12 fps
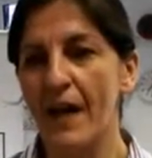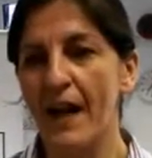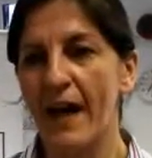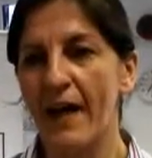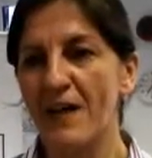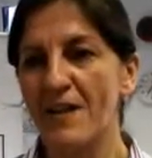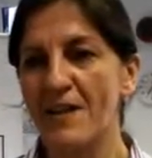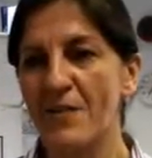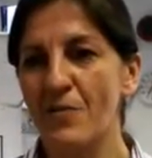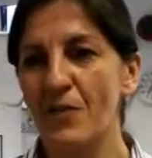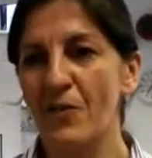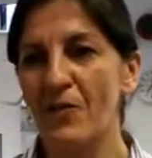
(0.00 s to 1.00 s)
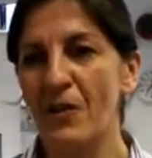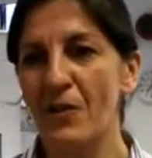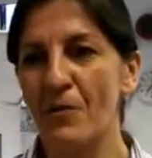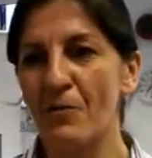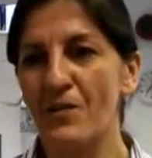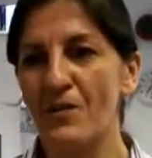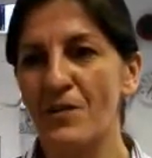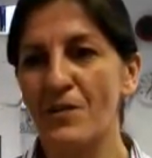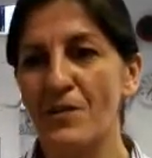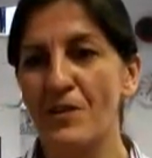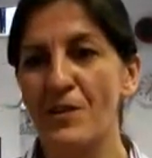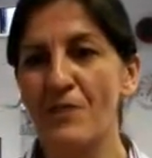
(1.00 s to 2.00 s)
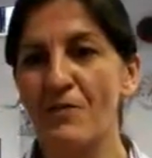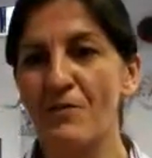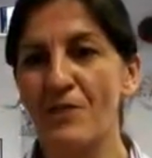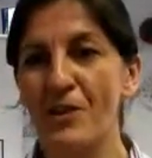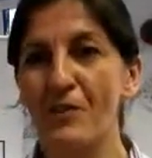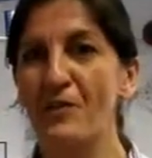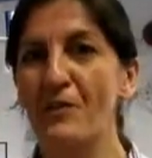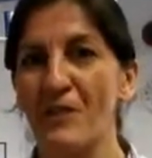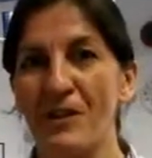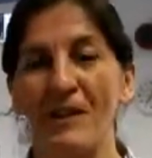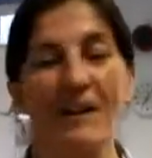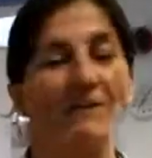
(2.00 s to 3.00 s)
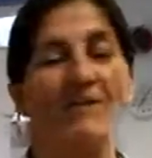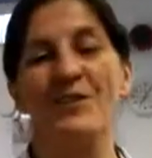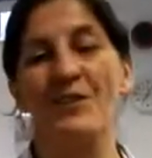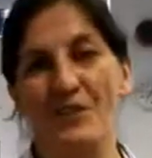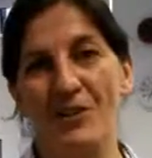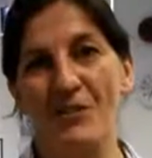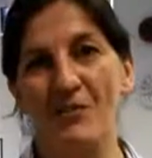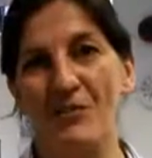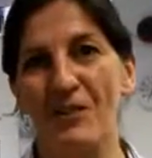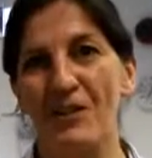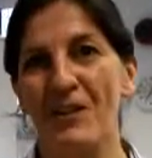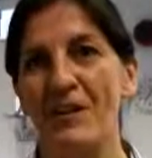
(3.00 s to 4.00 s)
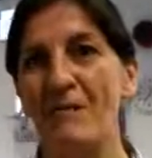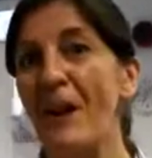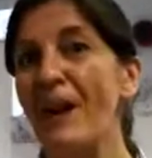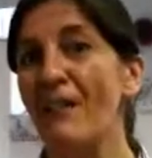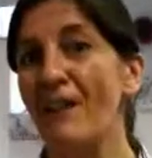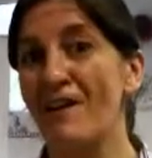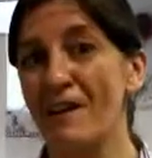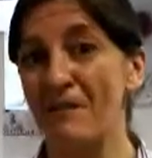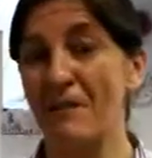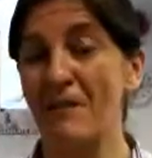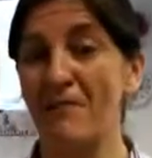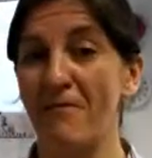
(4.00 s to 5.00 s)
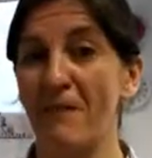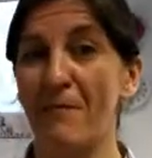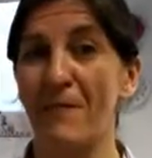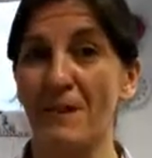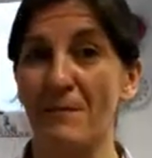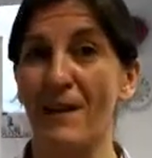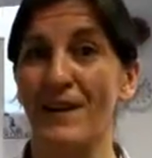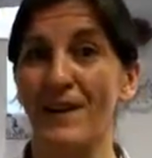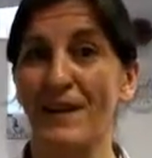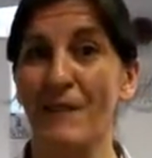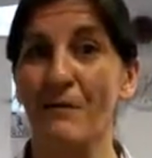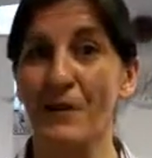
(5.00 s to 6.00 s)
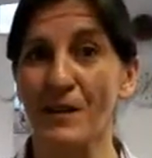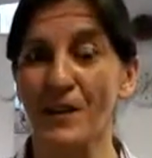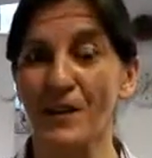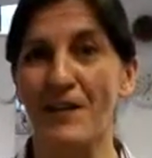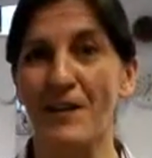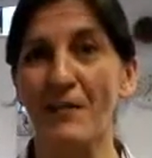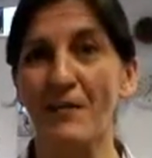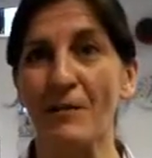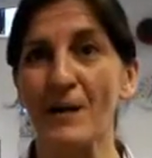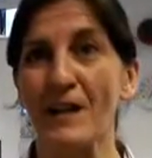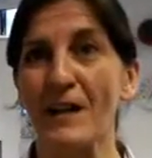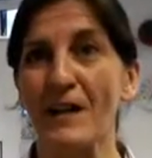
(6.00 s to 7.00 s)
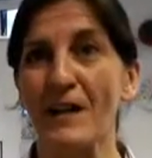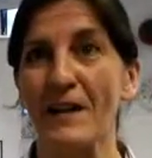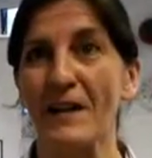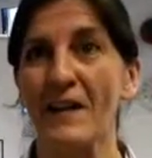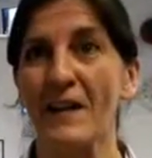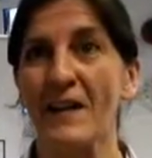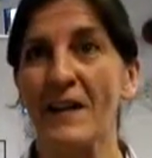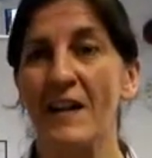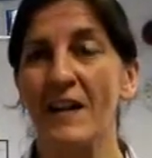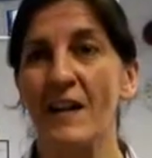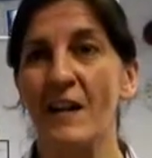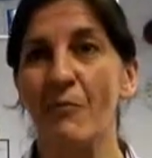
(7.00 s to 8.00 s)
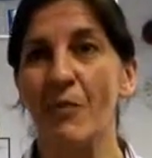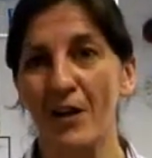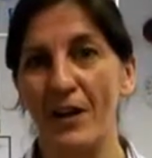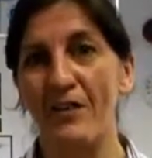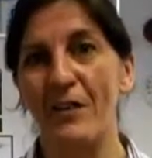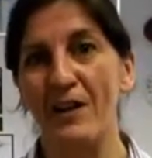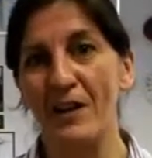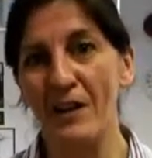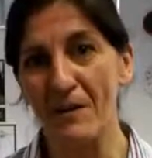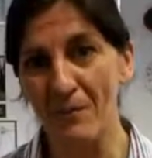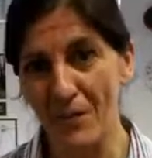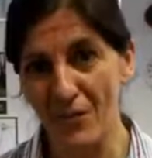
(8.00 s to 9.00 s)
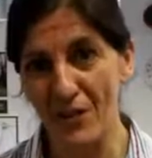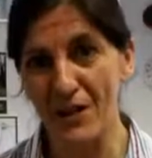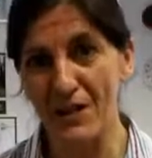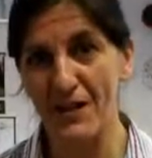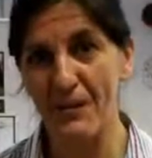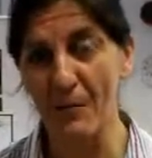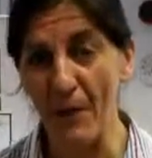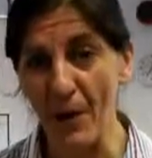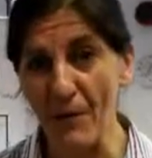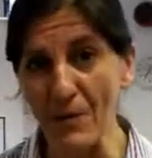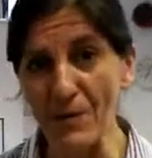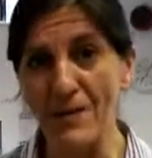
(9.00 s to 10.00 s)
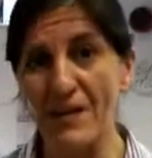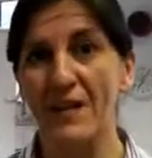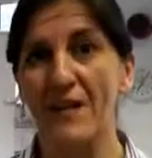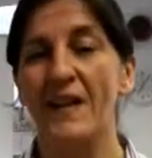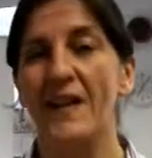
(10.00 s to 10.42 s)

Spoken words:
And also with the 2 children, I've got 2 children, the playground has been a fabulous place to get work, so I'm working on a project at the moment,